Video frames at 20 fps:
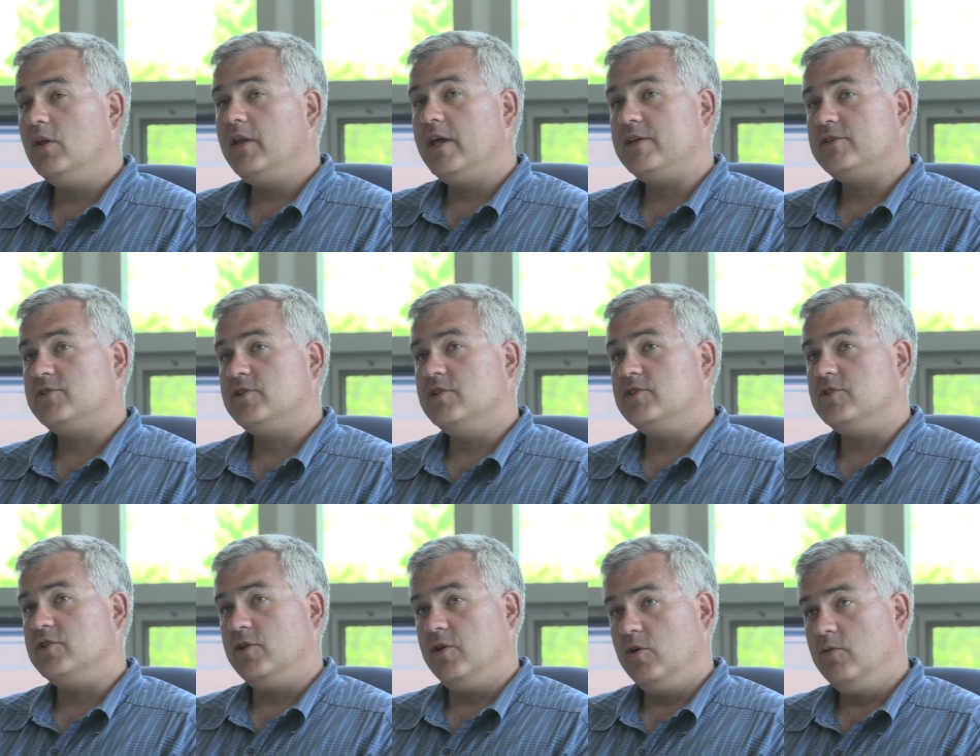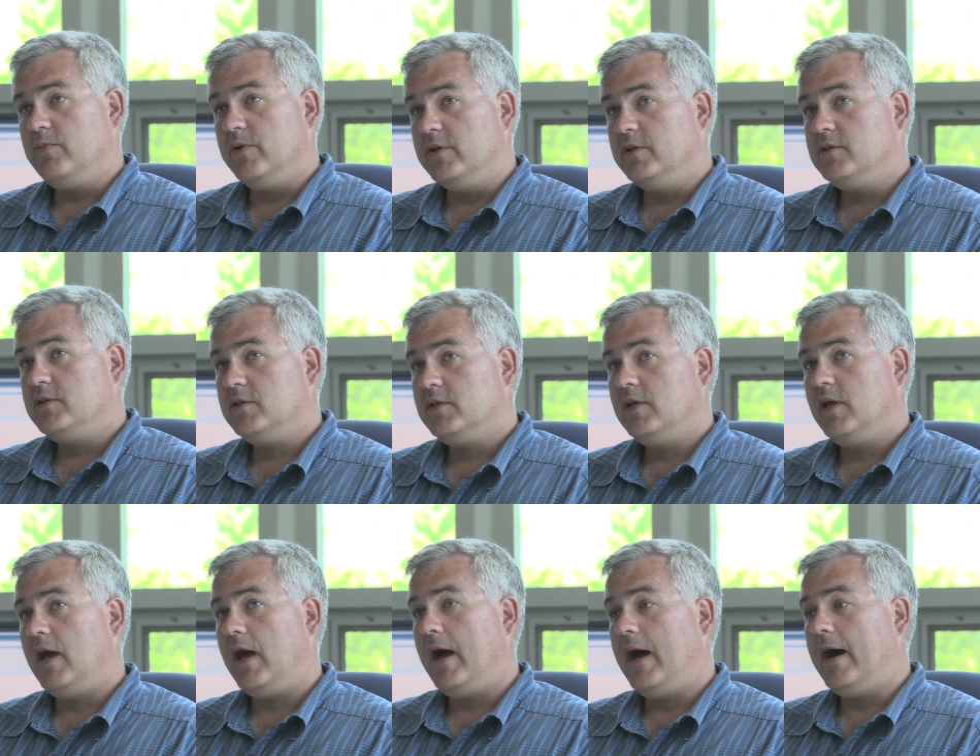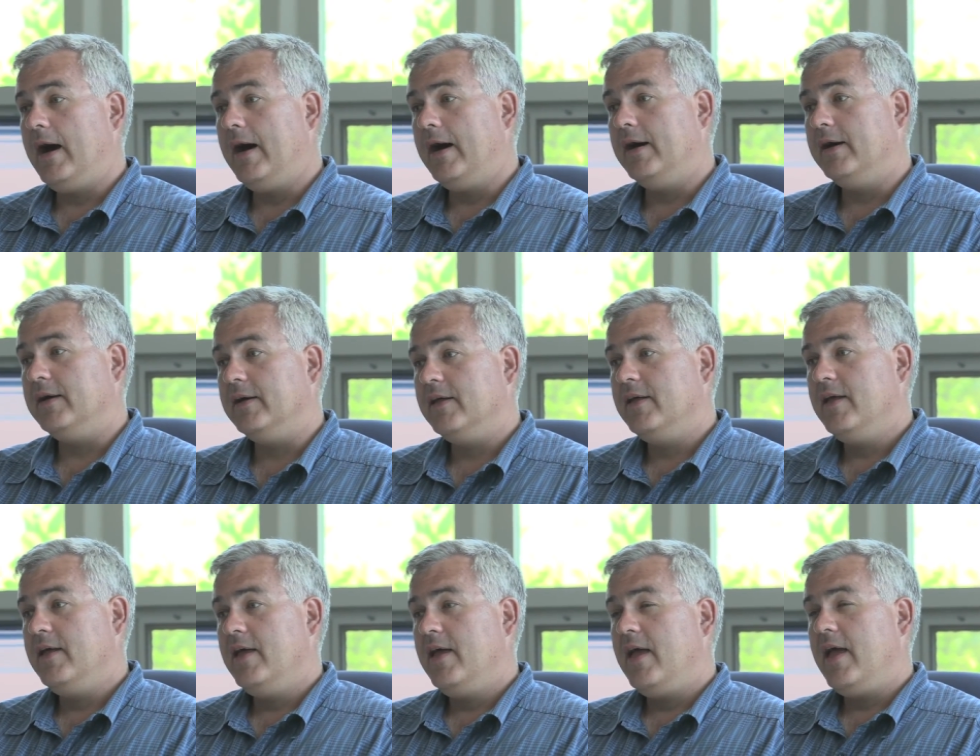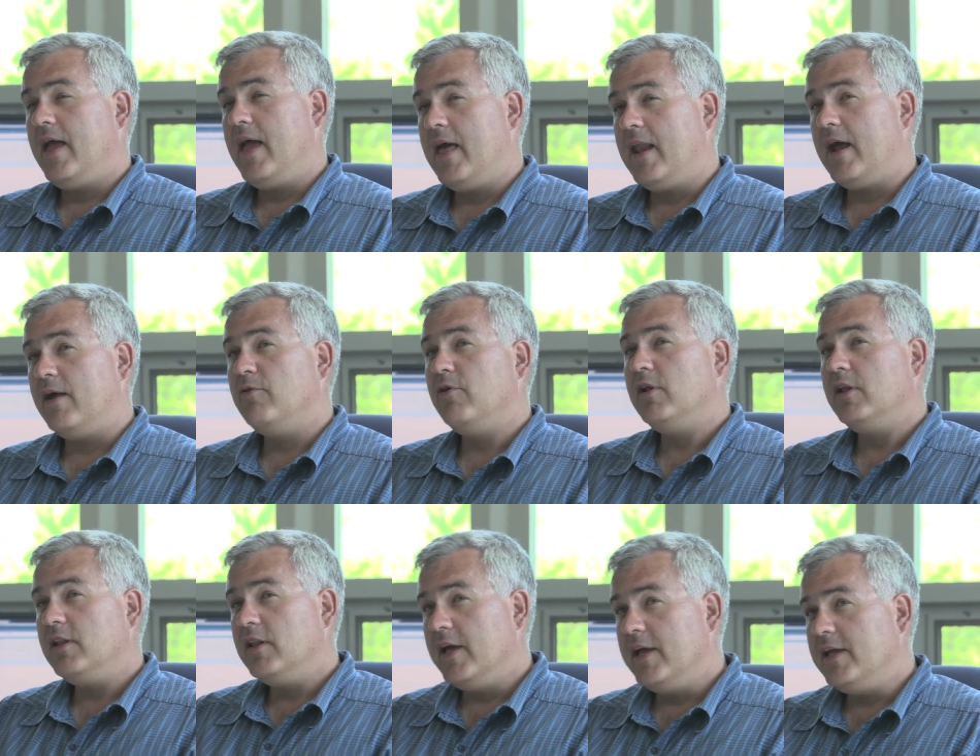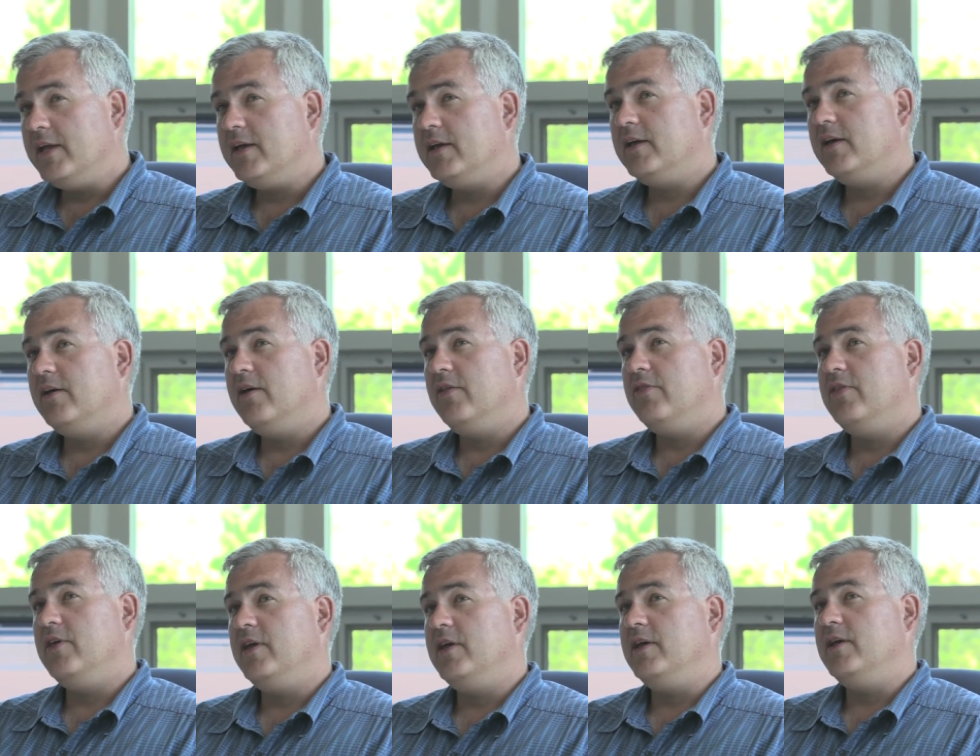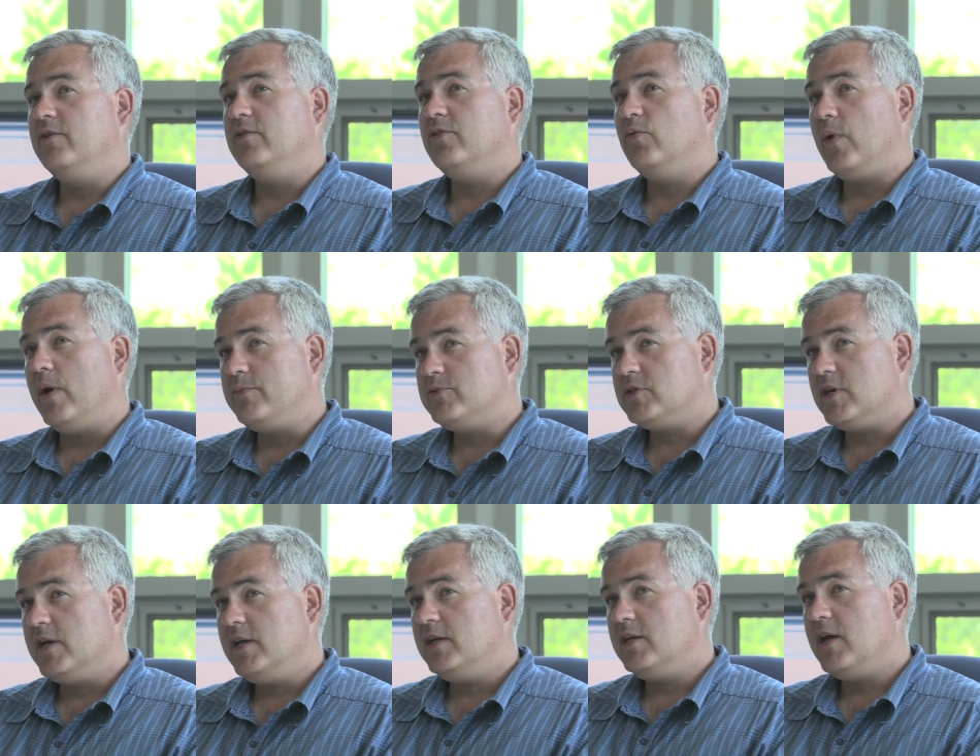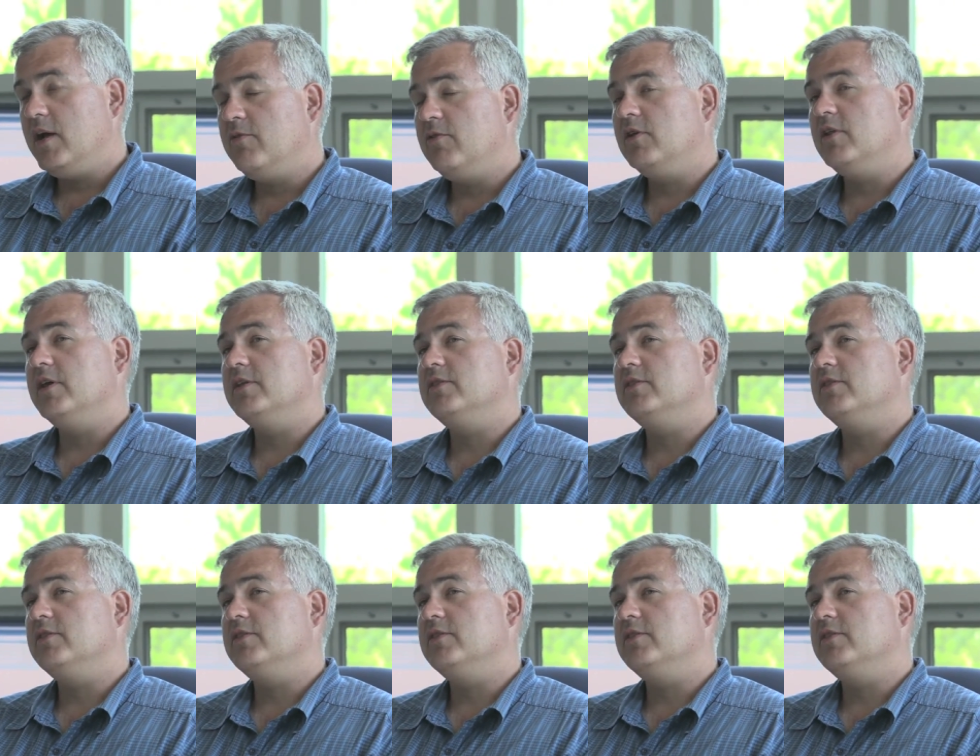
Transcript: or less since it opened, uh, and I really like the the website. I really